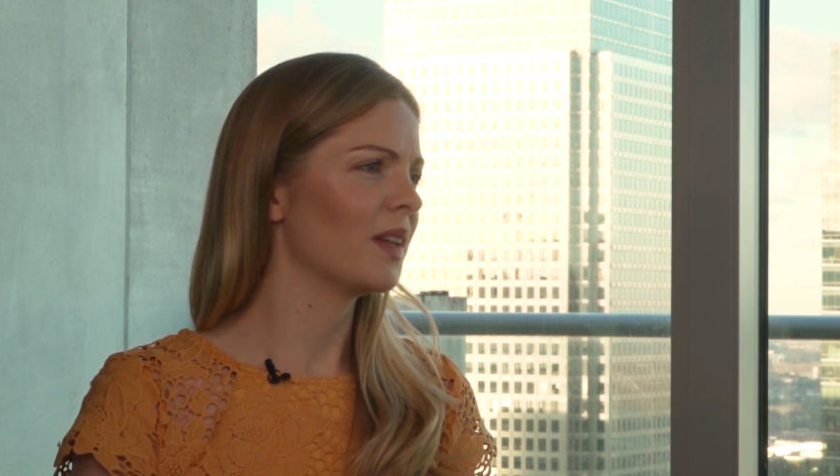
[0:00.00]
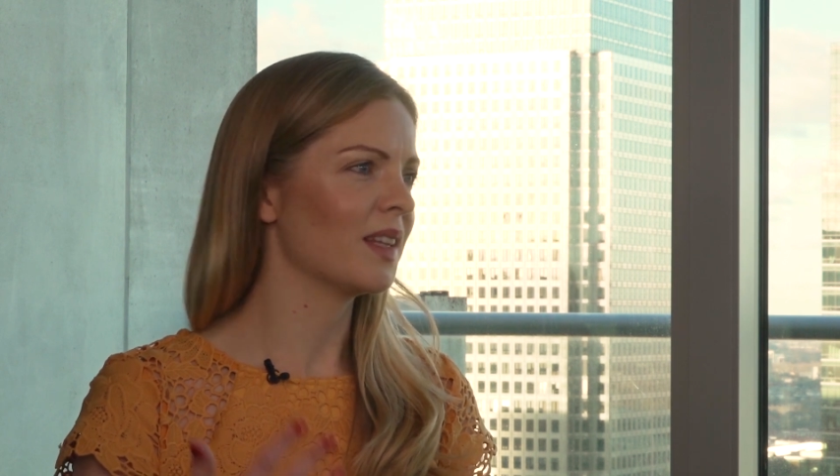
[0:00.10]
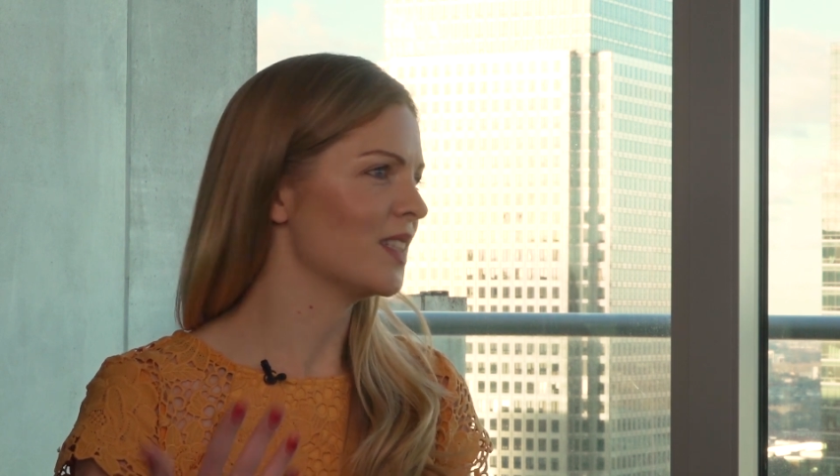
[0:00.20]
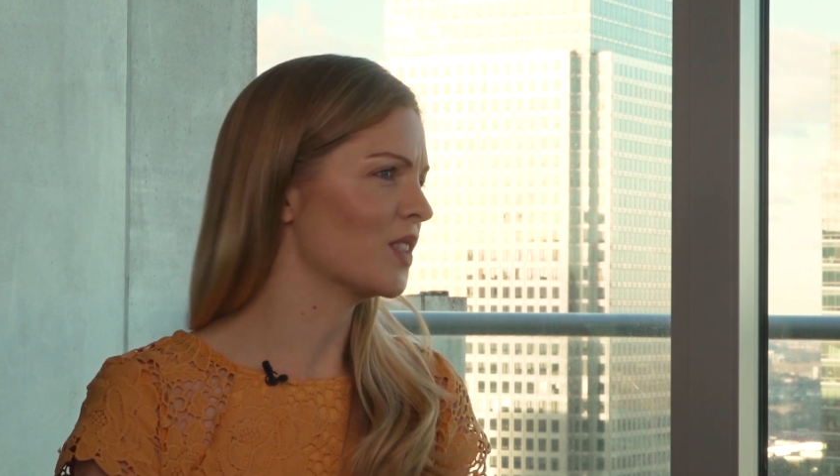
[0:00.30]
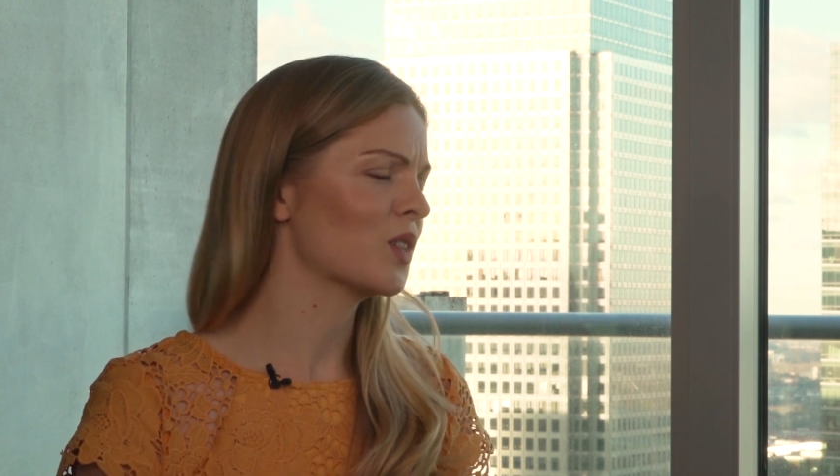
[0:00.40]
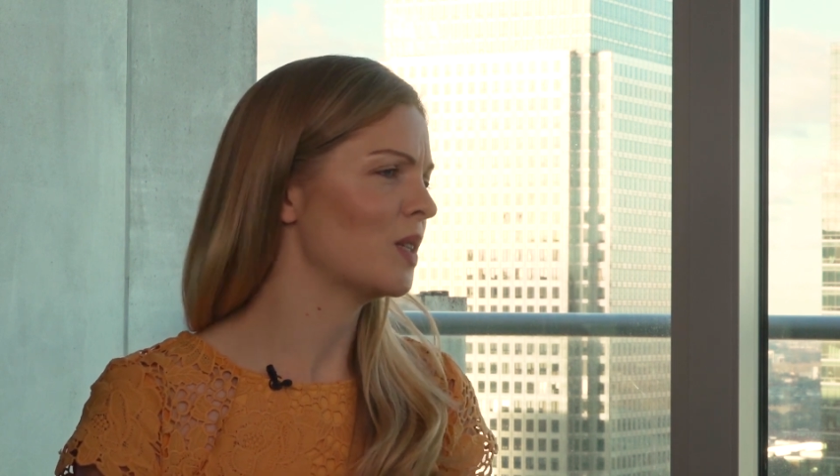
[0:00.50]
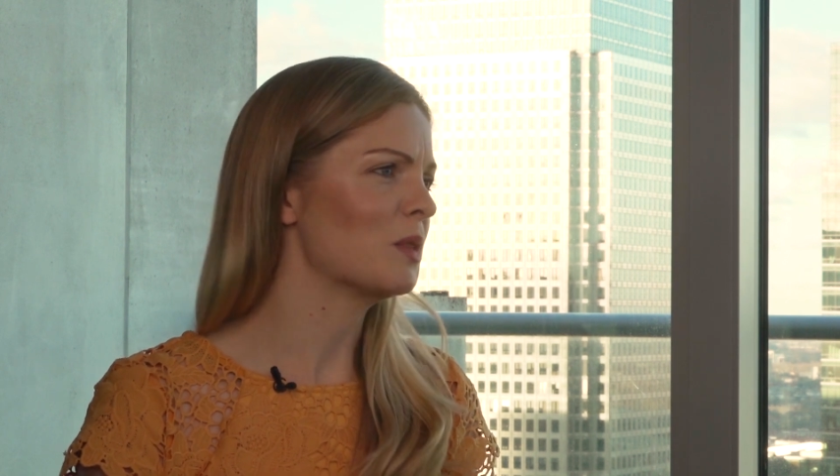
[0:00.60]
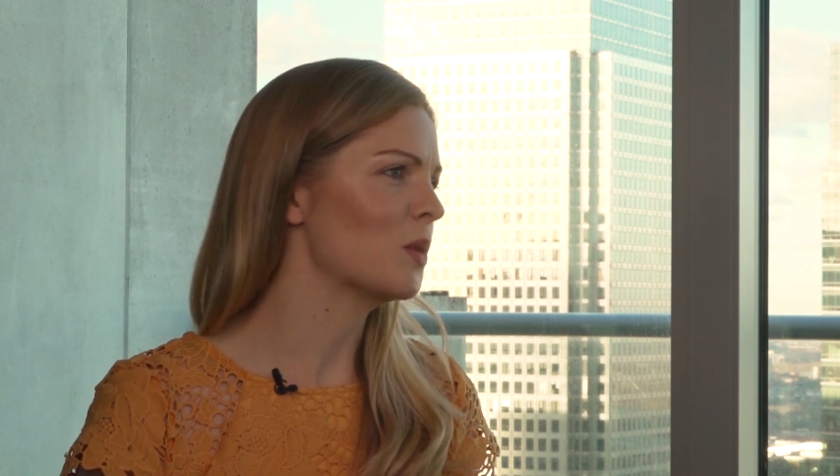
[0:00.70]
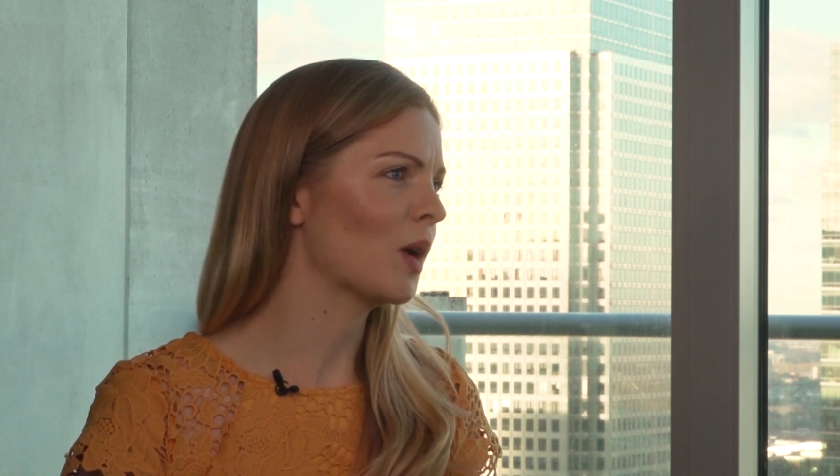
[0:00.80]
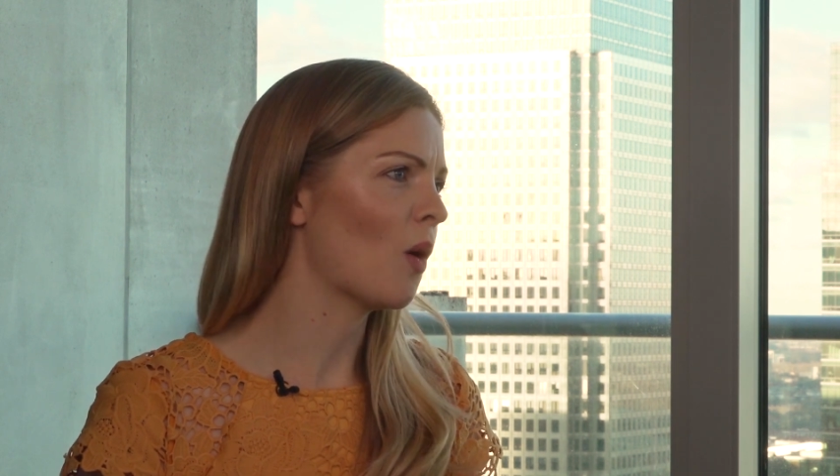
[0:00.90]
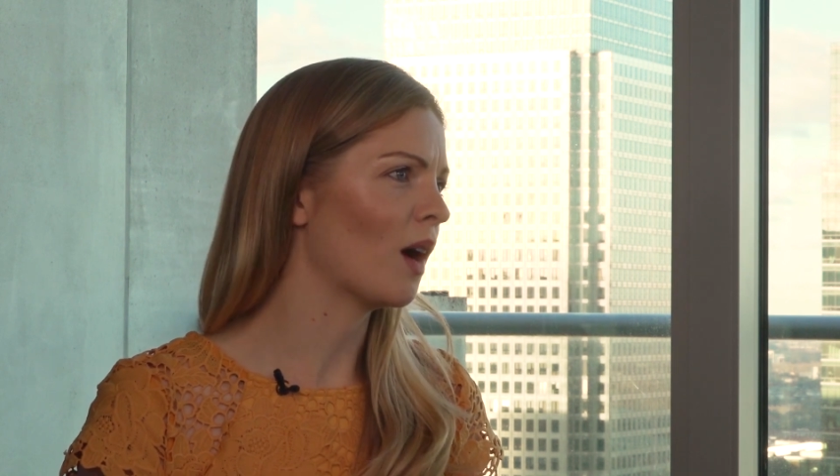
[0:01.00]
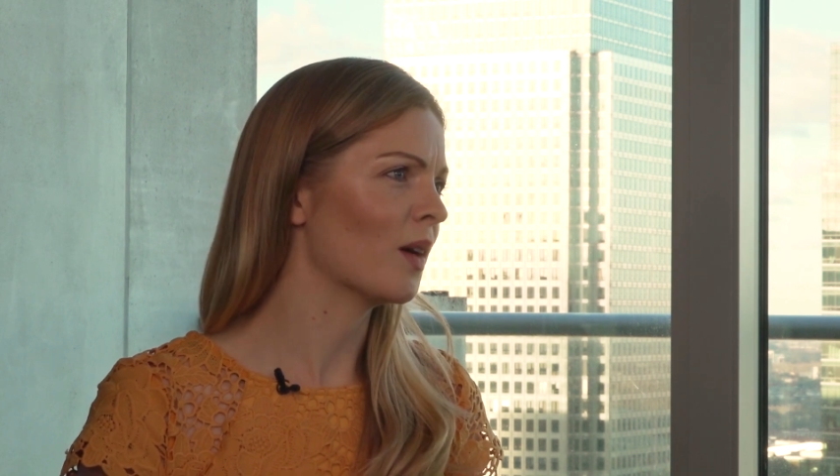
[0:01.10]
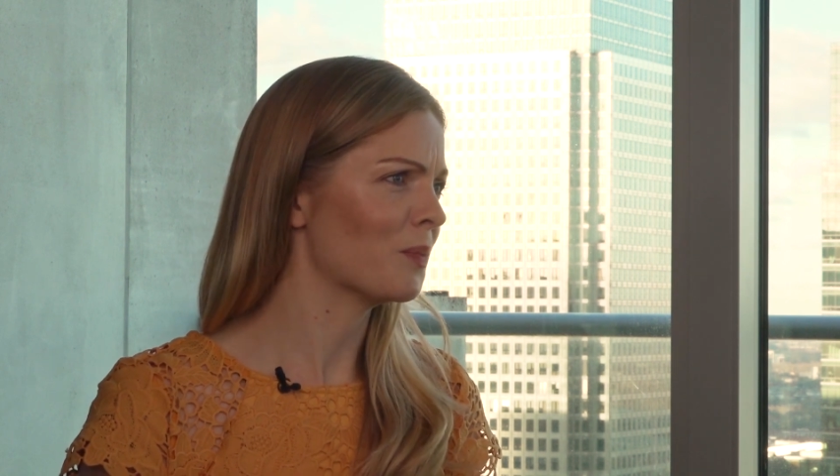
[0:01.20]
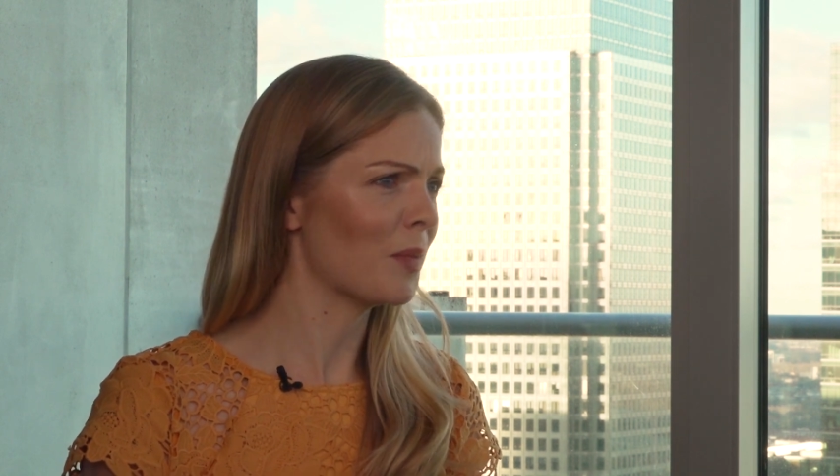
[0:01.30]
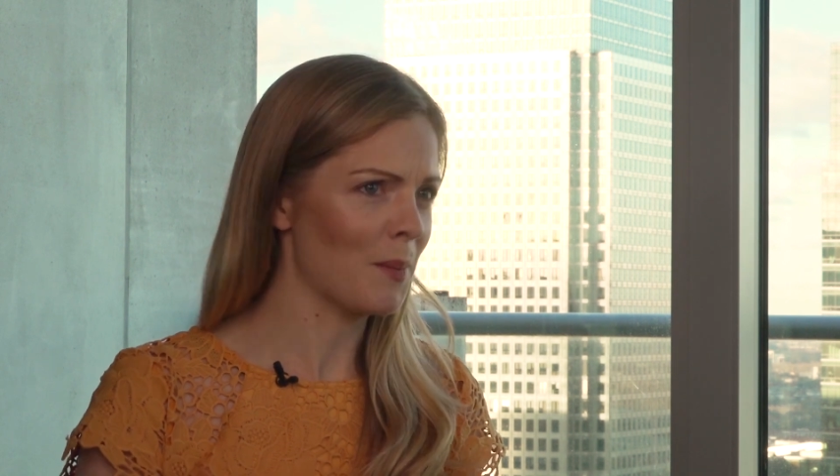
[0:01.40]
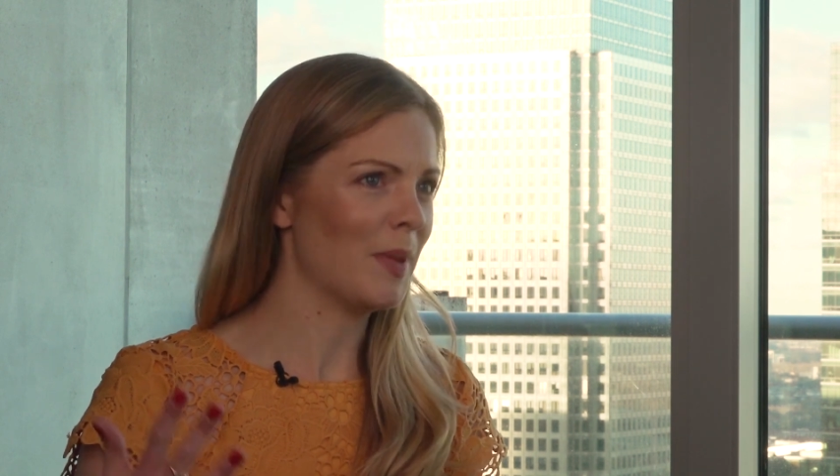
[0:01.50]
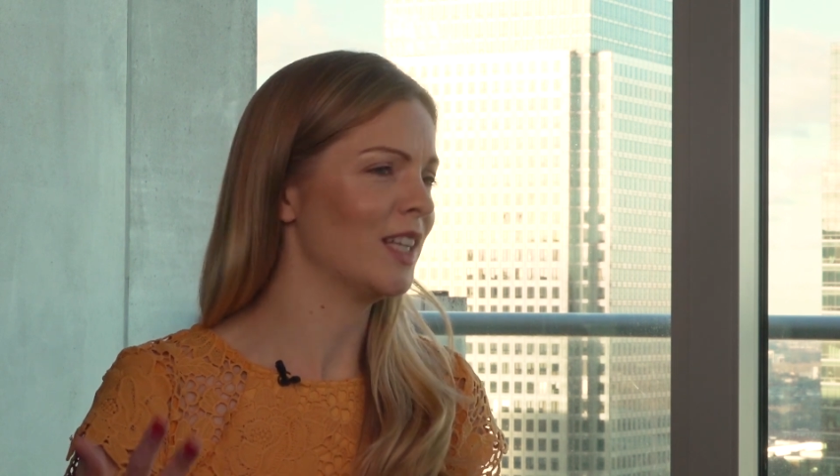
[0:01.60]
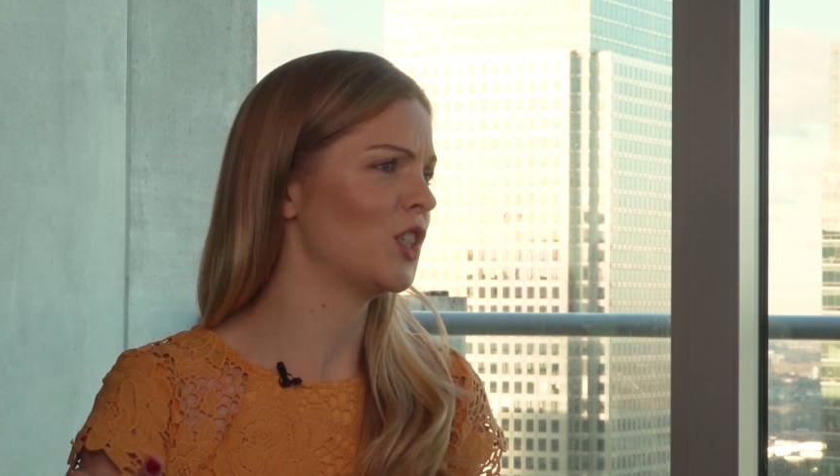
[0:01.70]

there seems to be quite a big